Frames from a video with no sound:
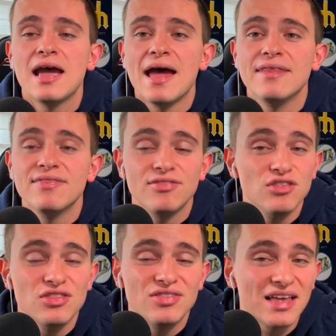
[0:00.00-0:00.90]

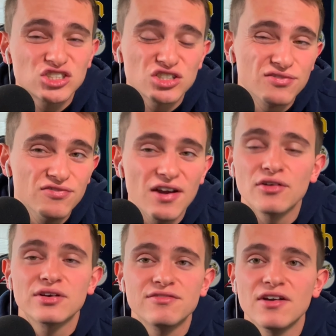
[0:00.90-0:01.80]
And that's just
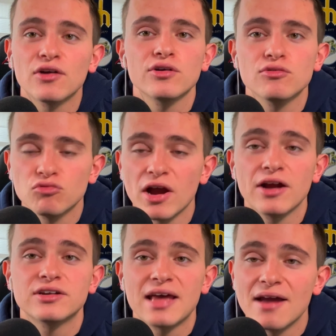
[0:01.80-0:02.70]
very, very
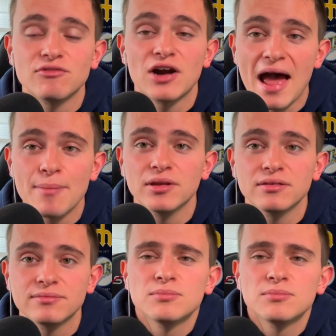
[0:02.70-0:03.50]
rare to ever happen.